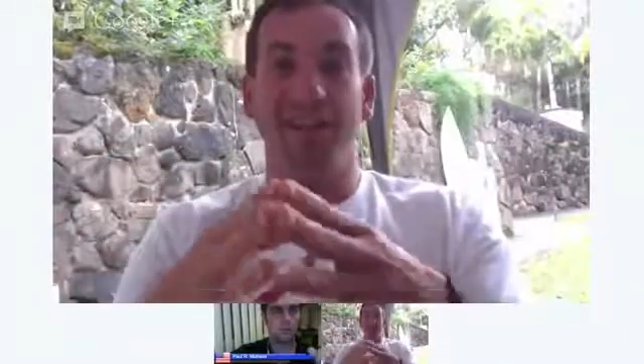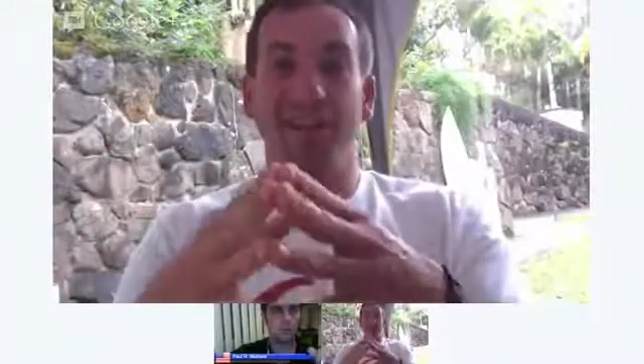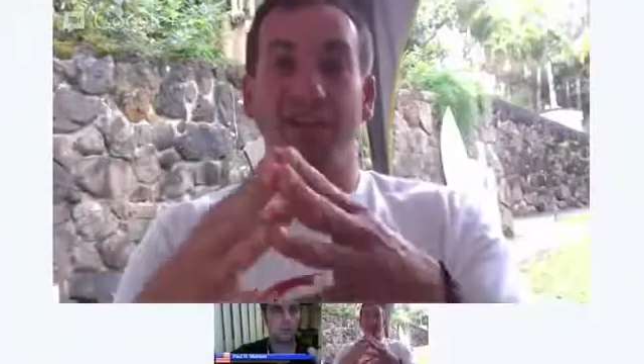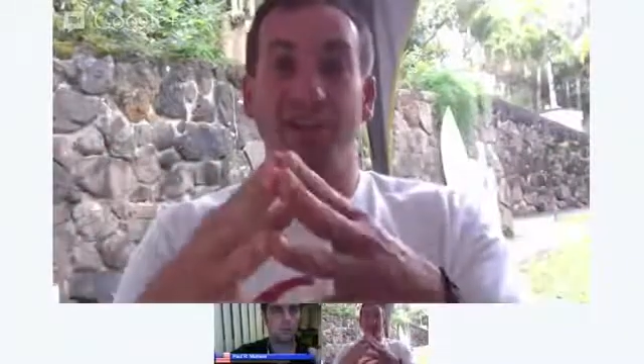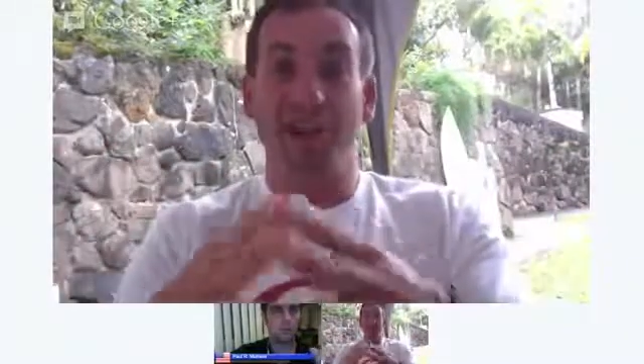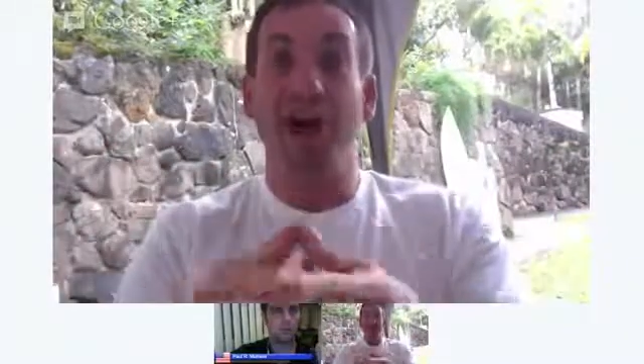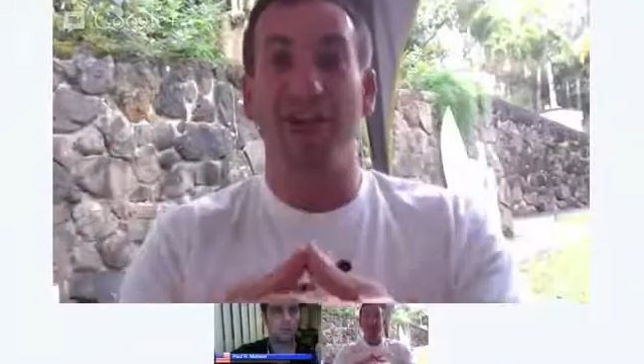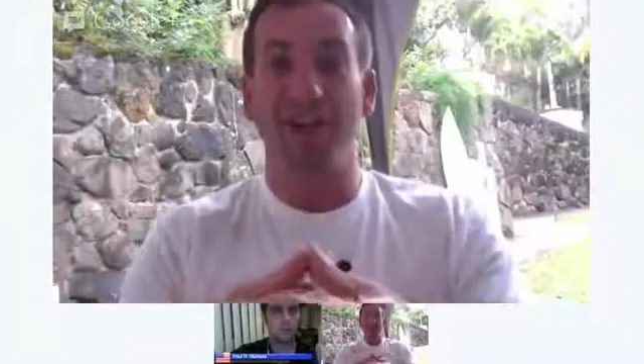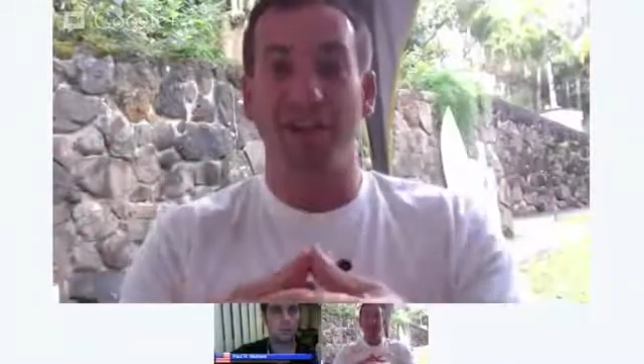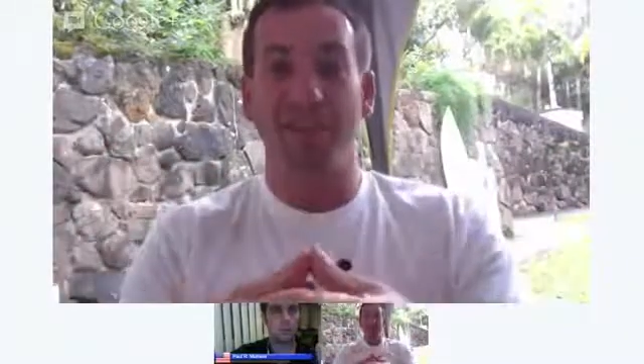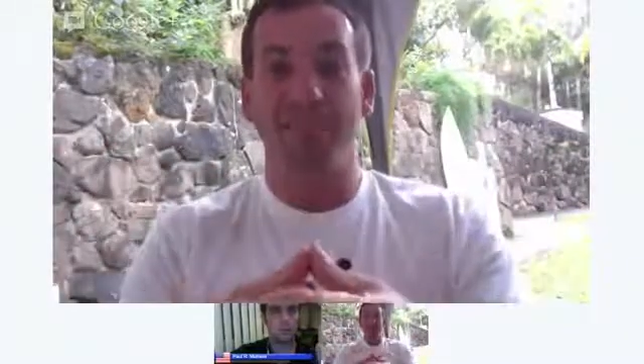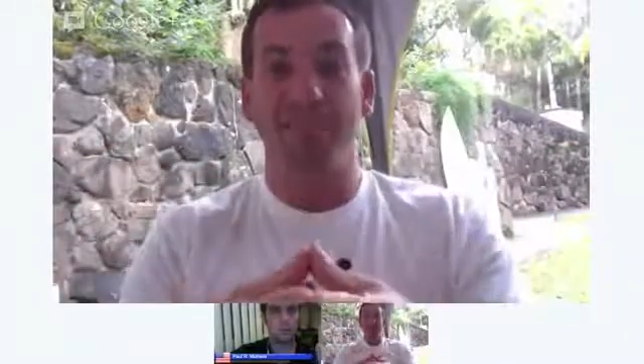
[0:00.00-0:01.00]

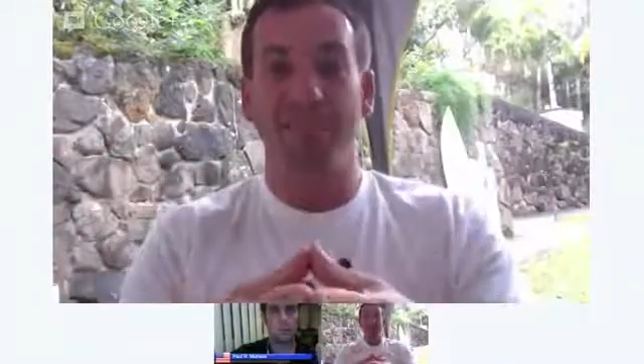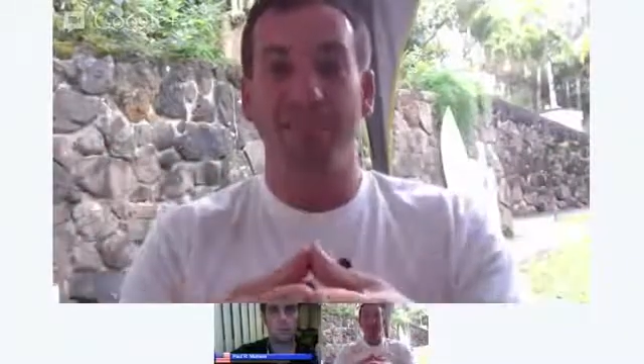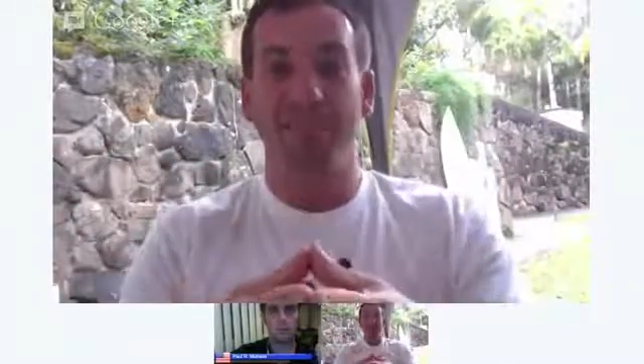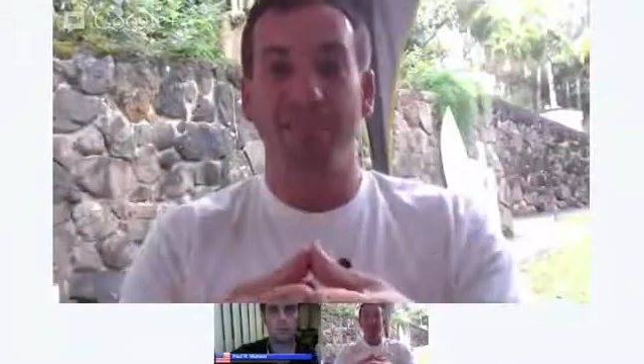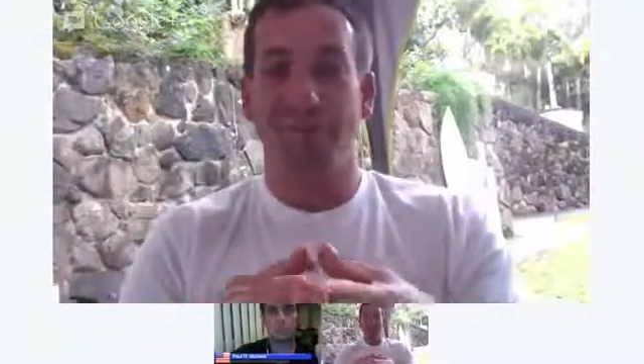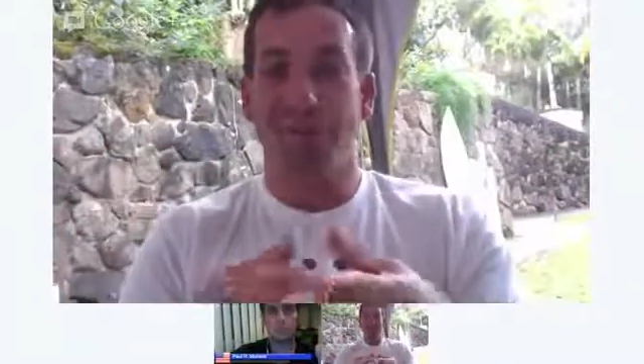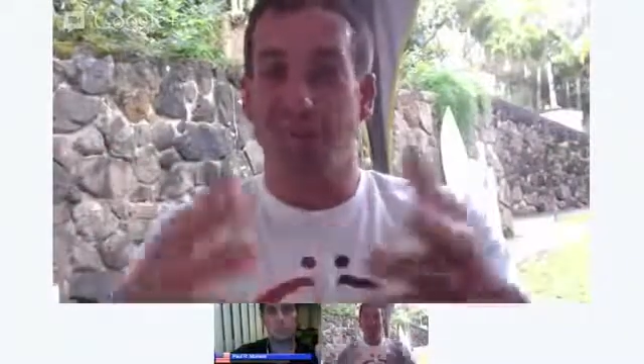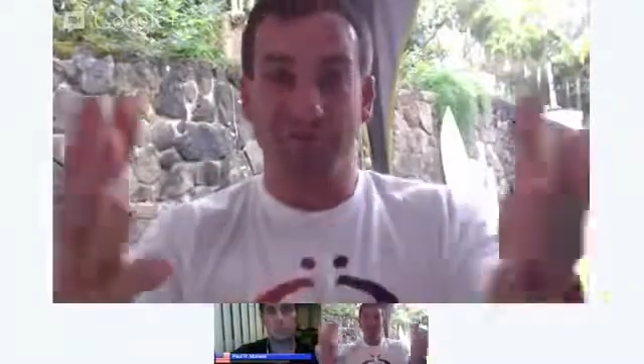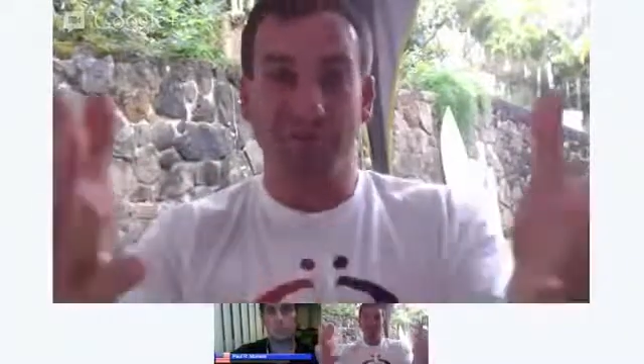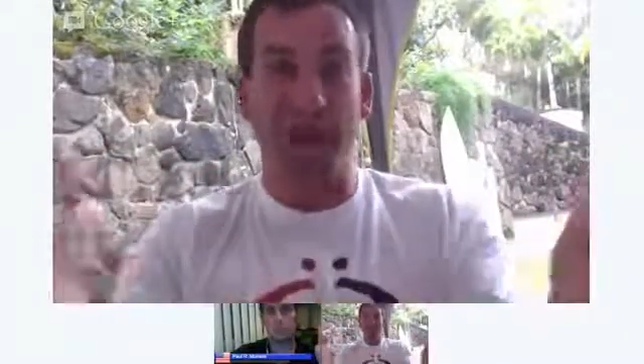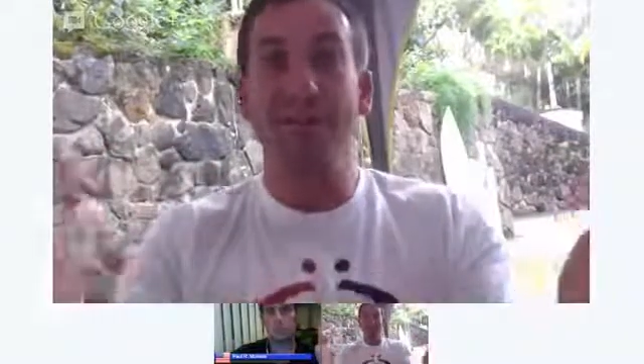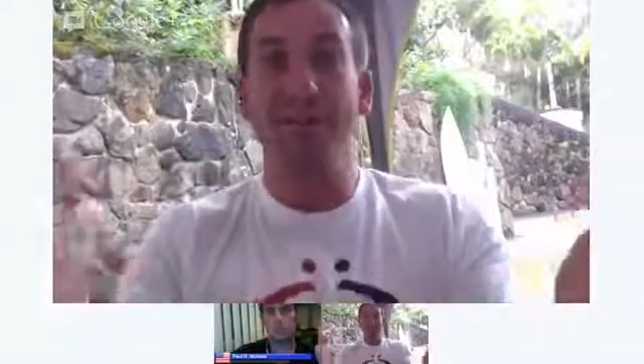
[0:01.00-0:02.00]
Chicago. You're
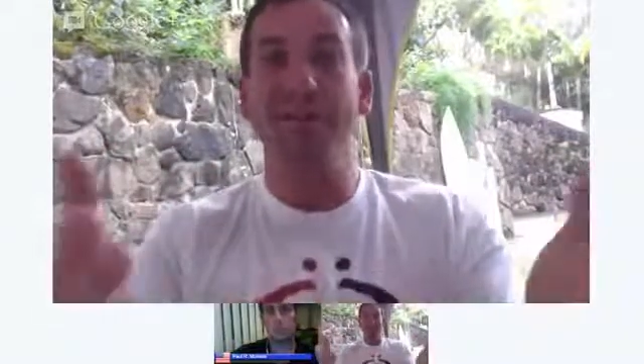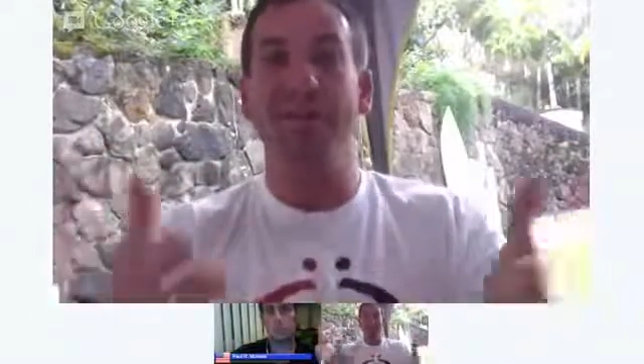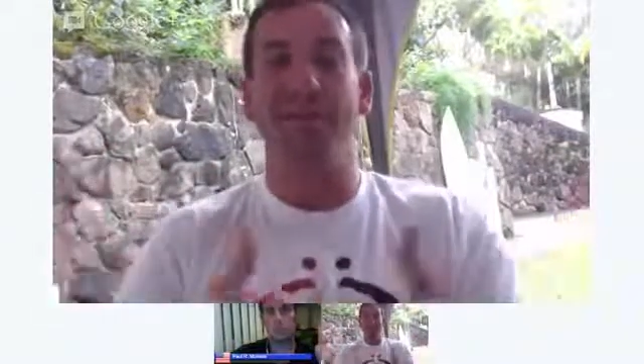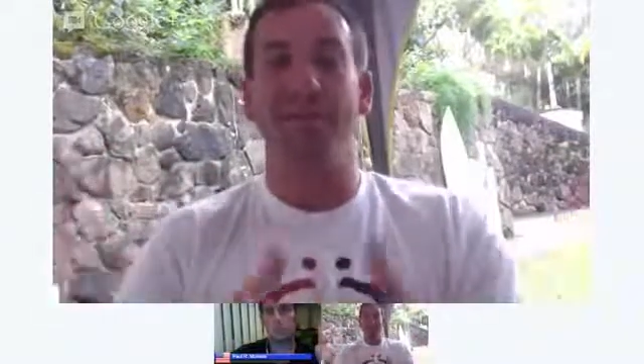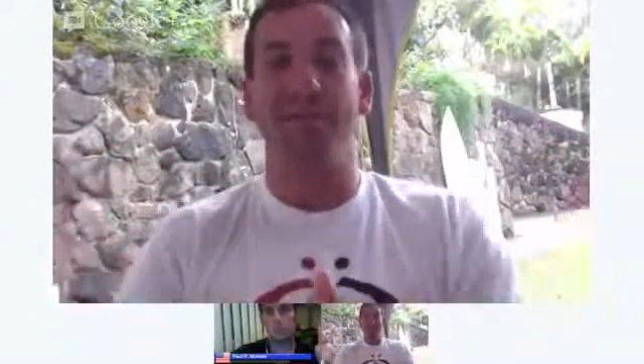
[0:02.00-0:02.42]
invited to come